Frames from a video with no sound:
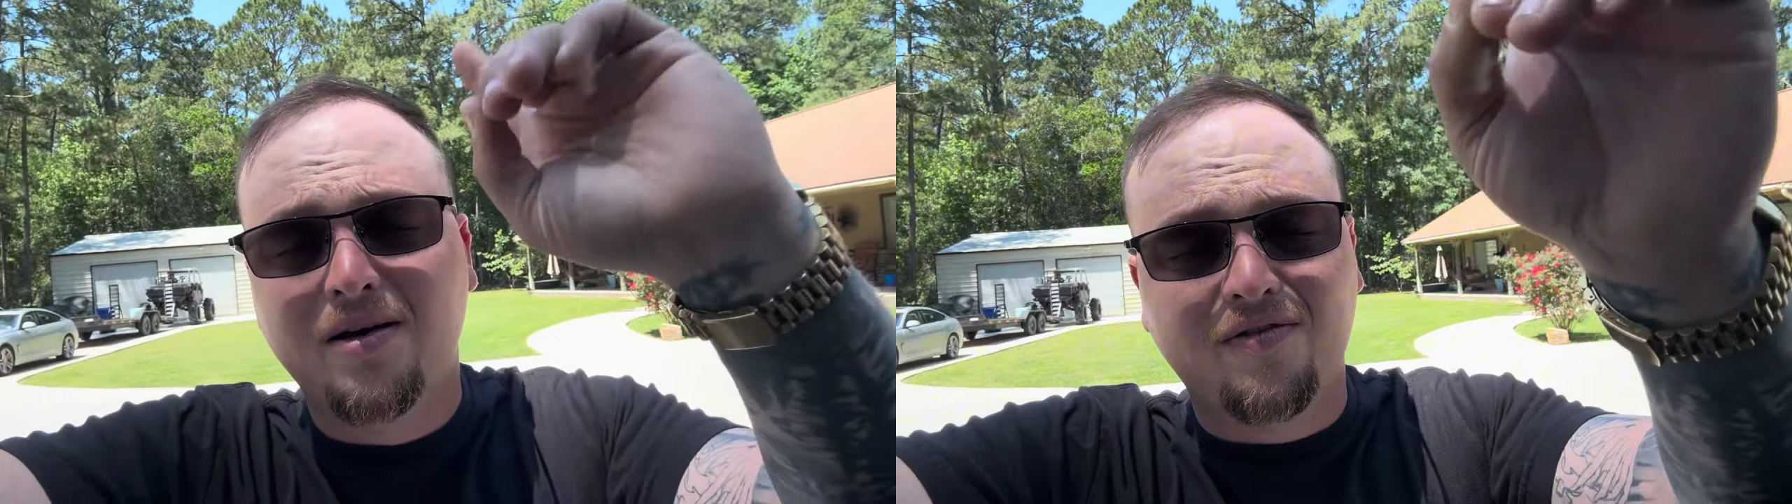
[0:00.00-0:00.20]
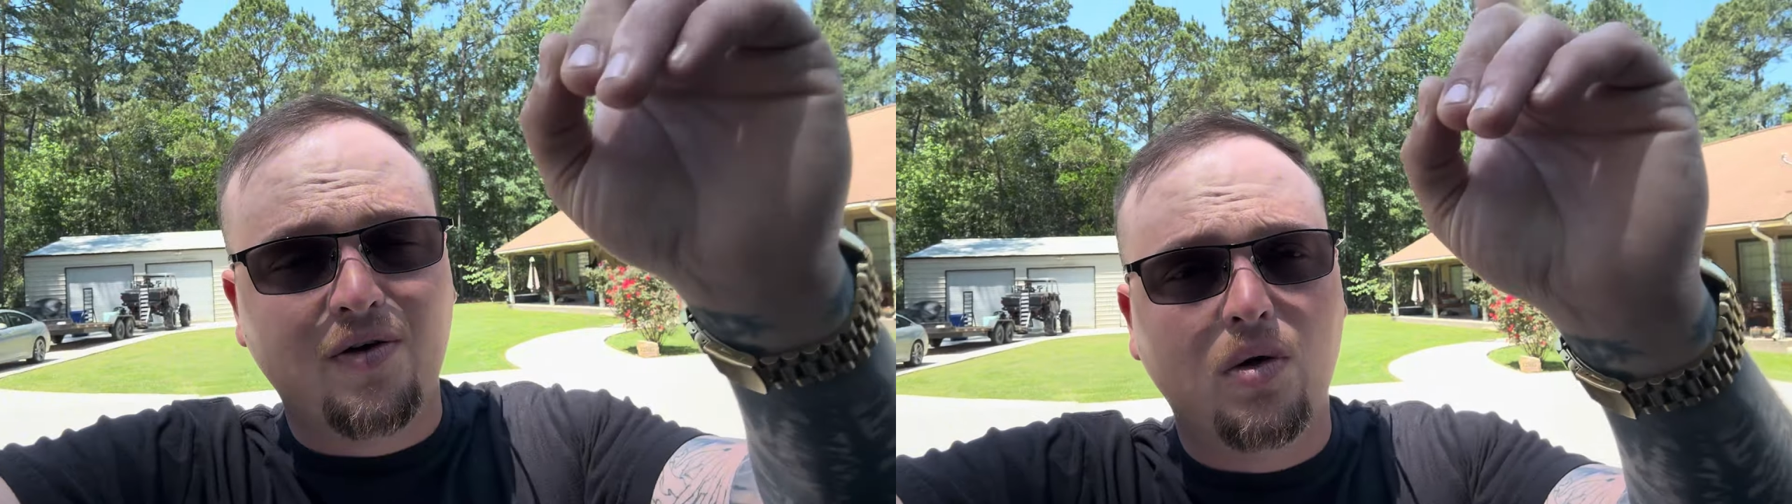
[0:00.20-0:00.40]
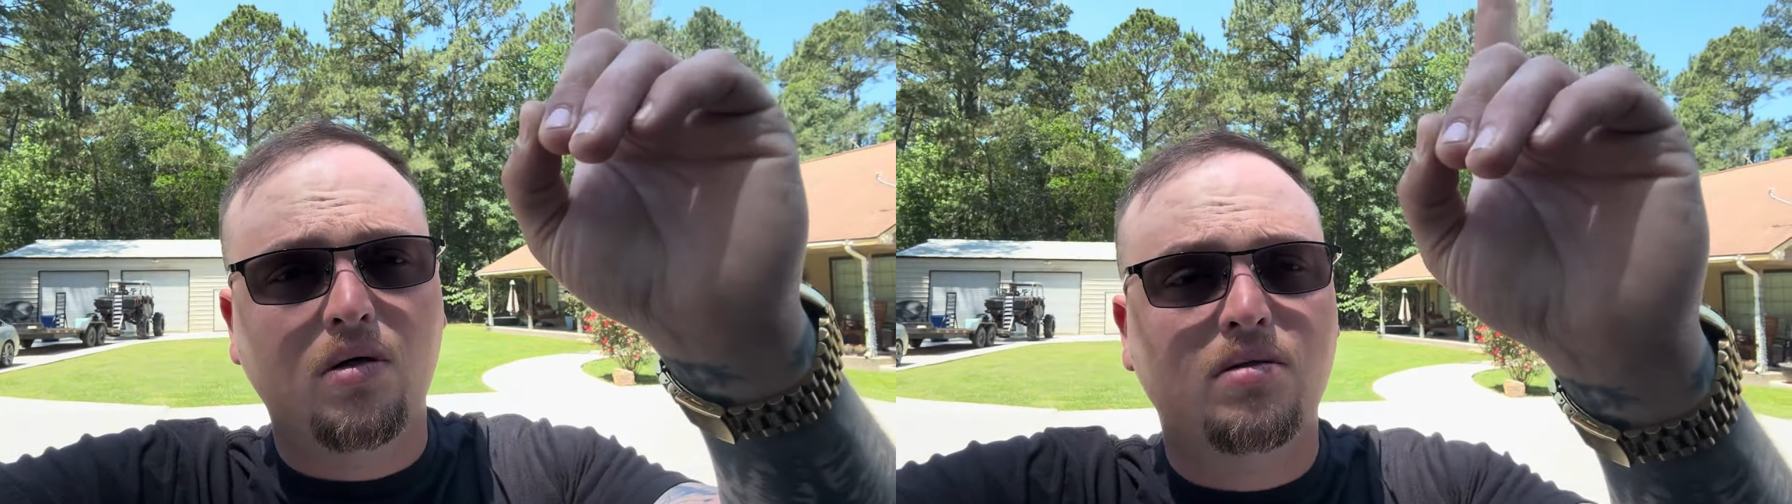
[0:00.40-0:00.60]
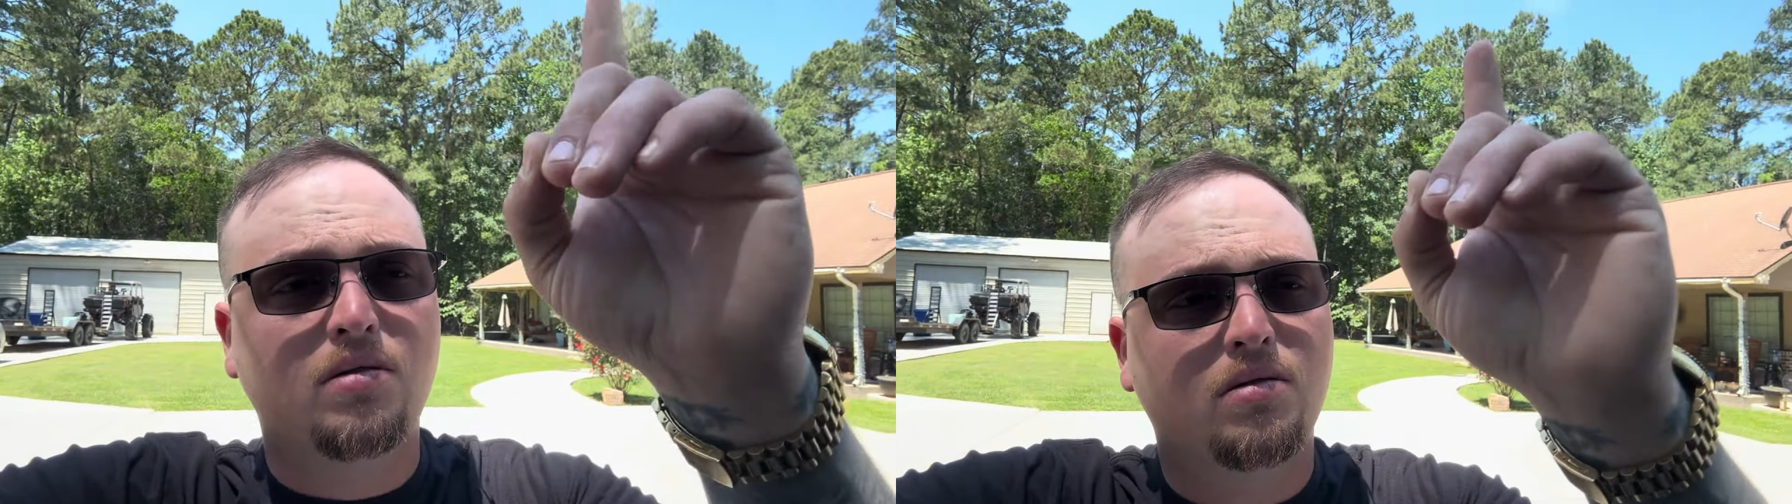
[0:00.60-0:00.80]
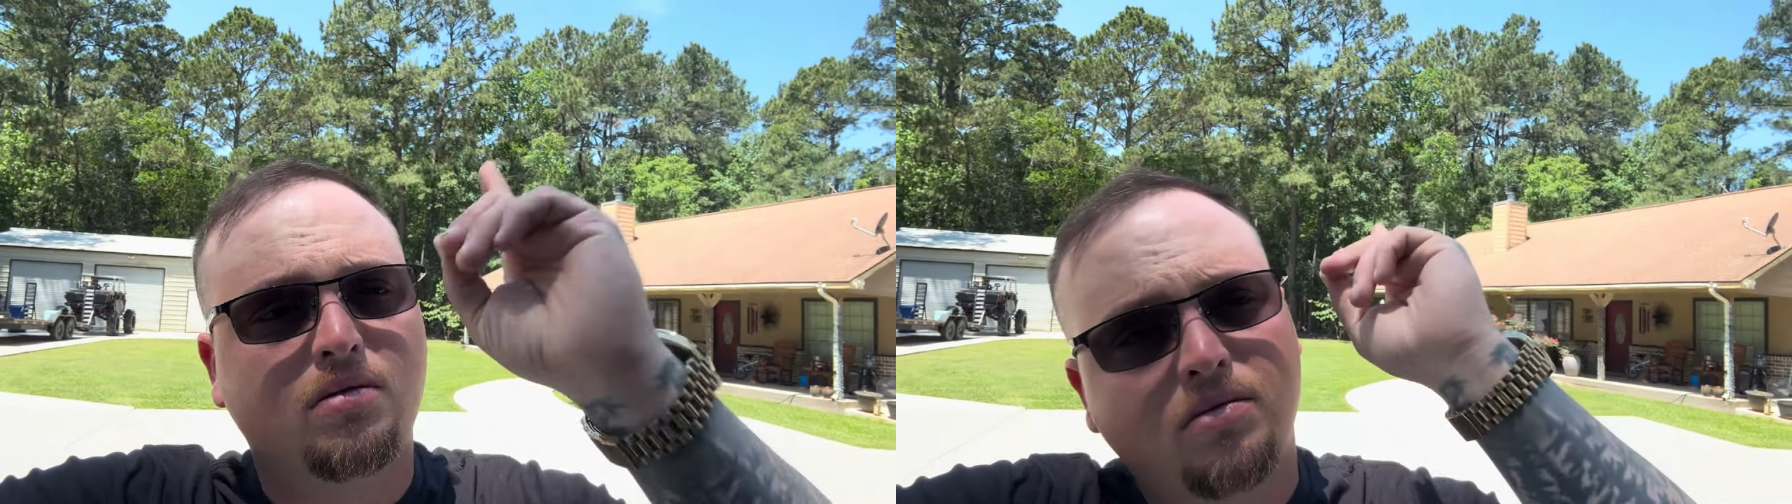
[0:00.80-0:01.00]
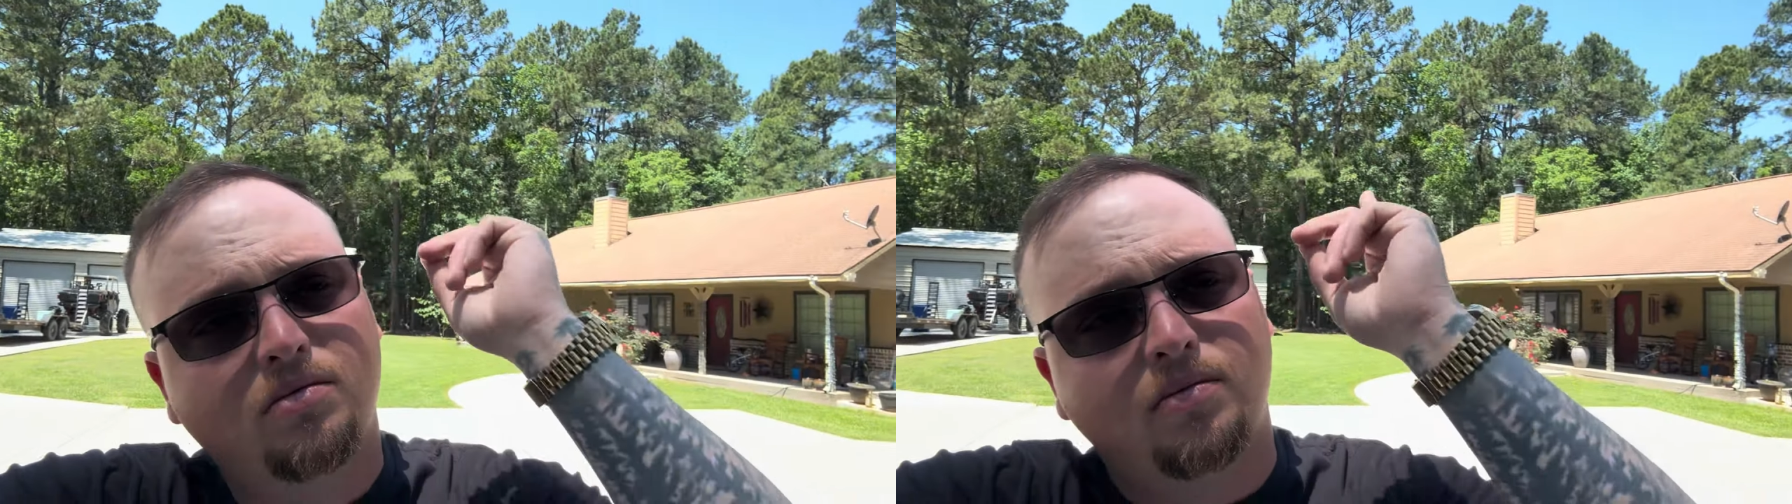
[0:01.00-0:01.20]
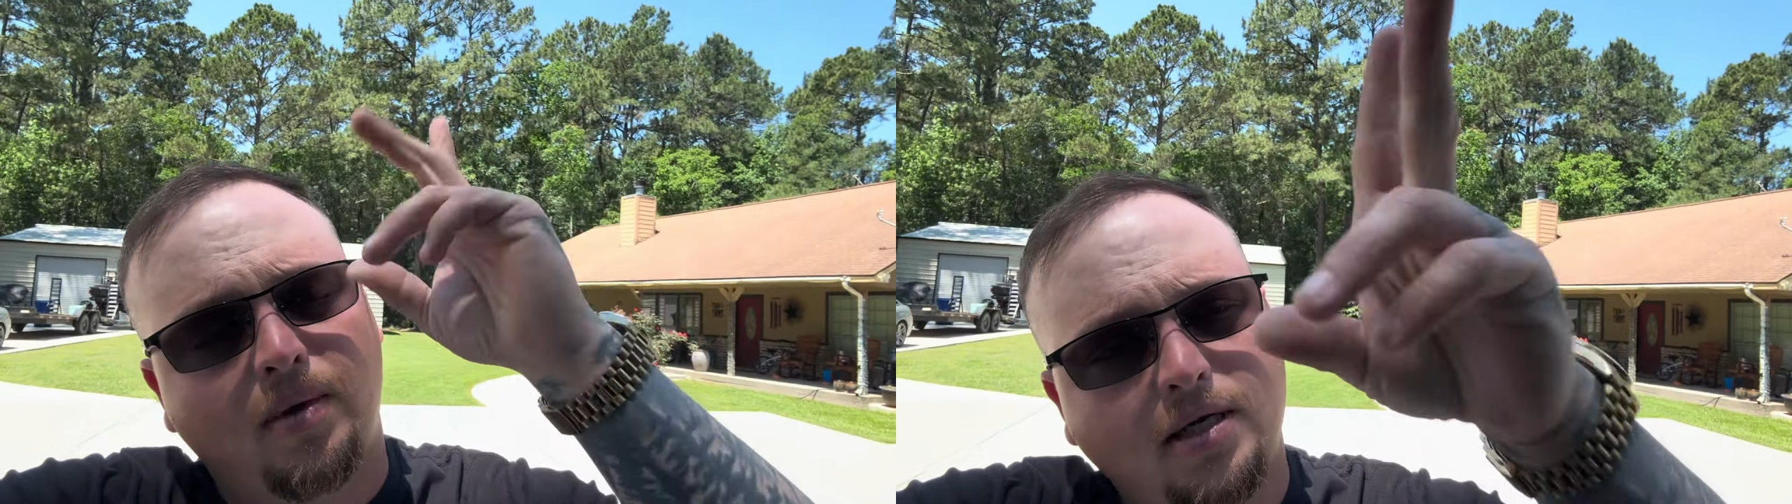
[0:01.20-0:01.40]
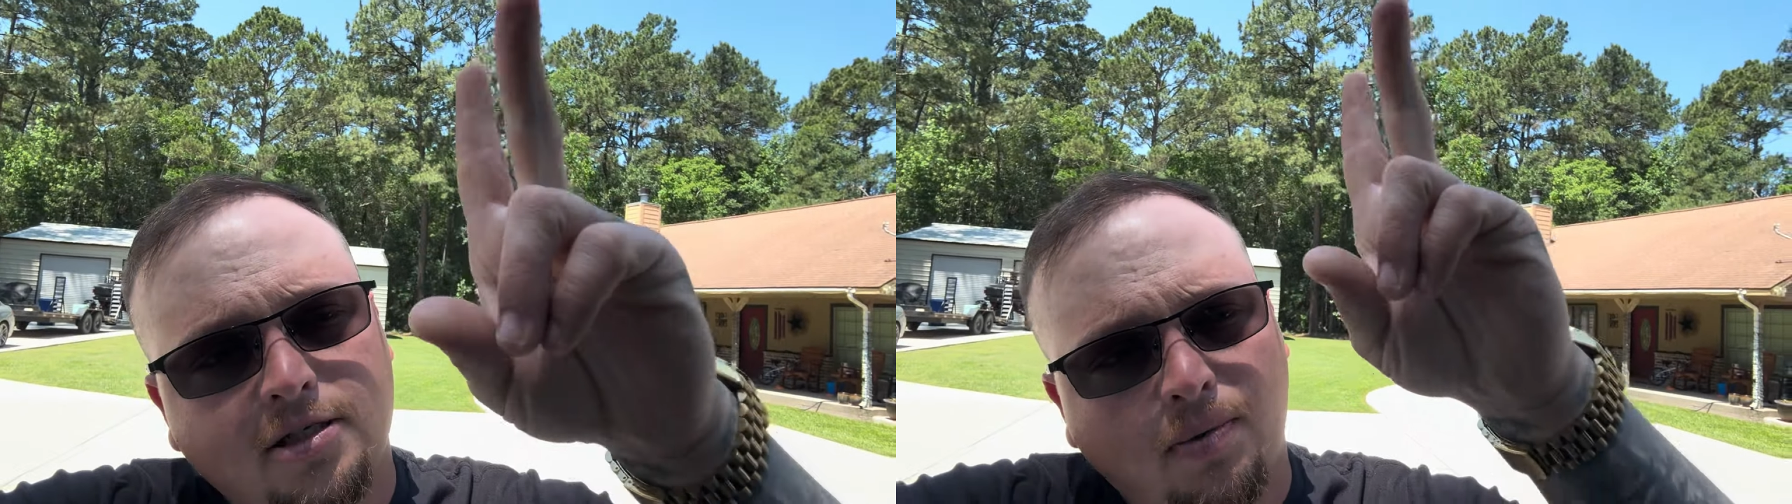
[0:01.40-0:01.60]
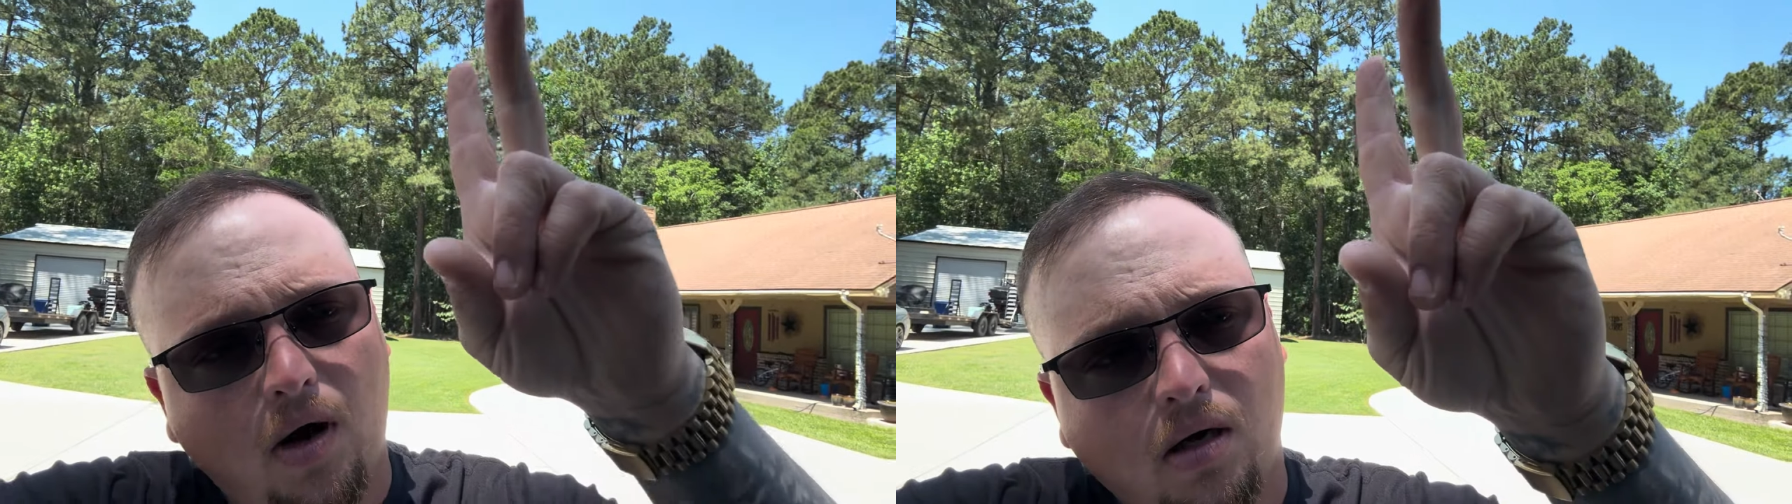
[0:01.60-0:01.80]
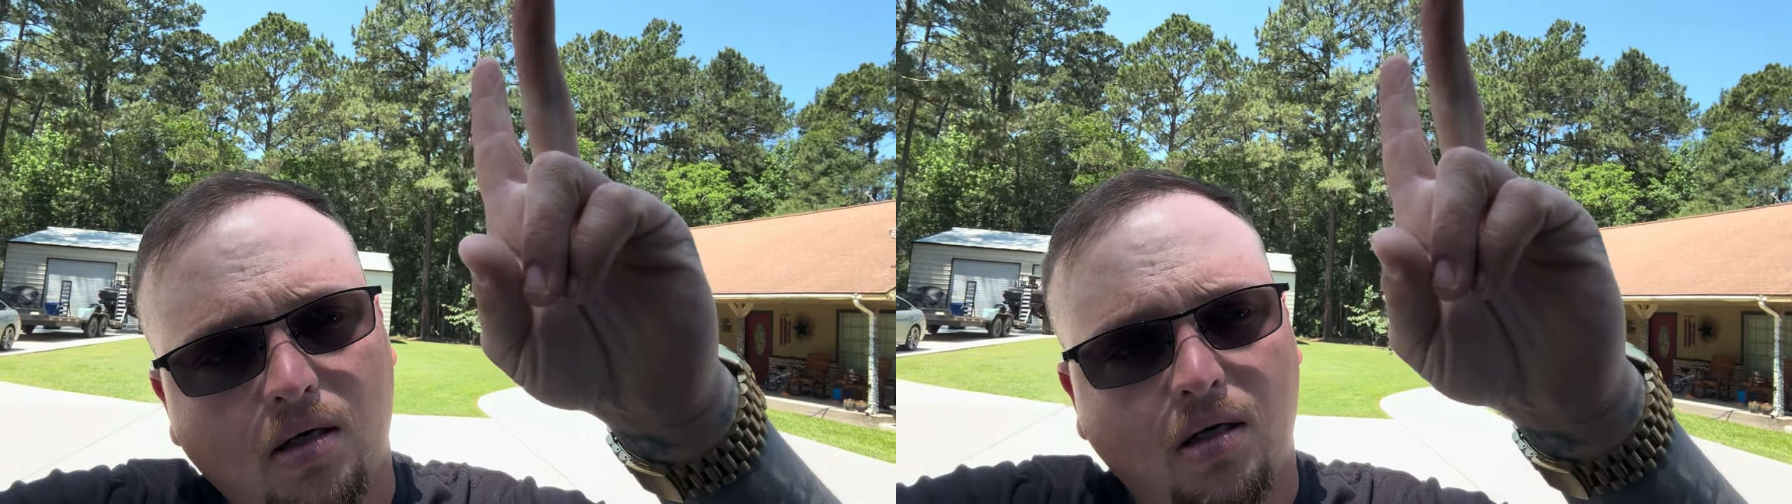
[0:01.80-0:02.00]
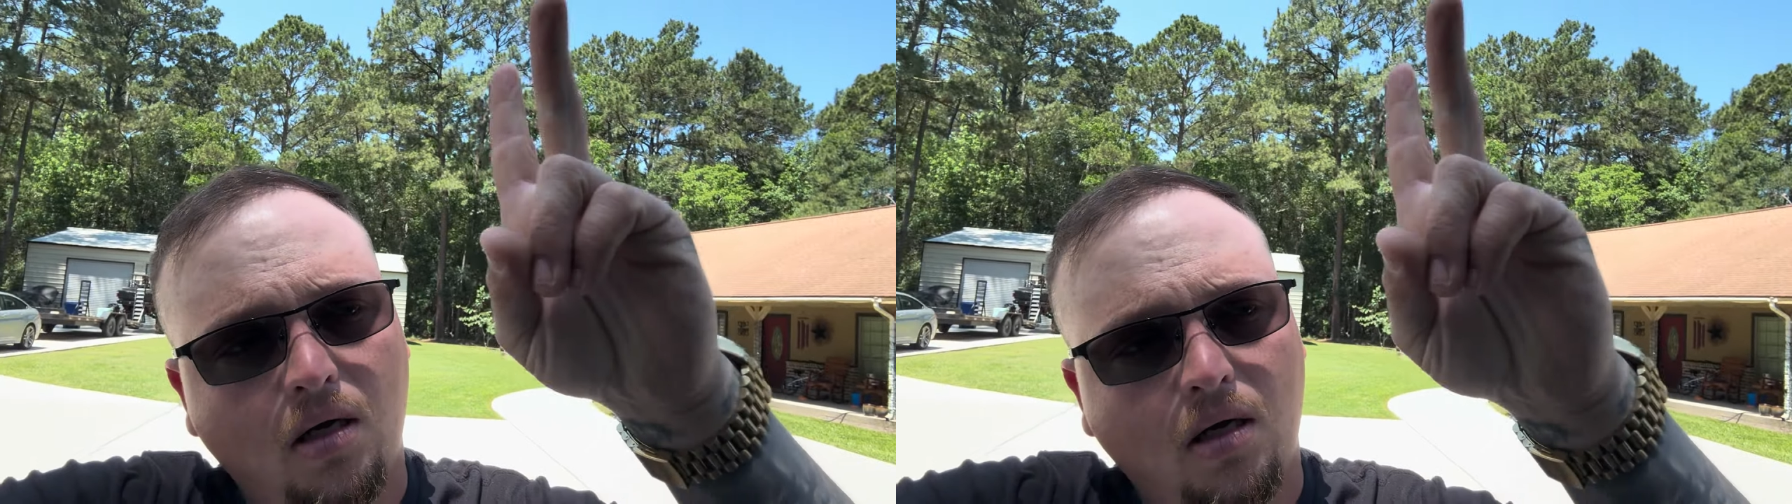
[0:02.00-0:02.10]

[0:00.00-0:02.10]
fuel, we had spark,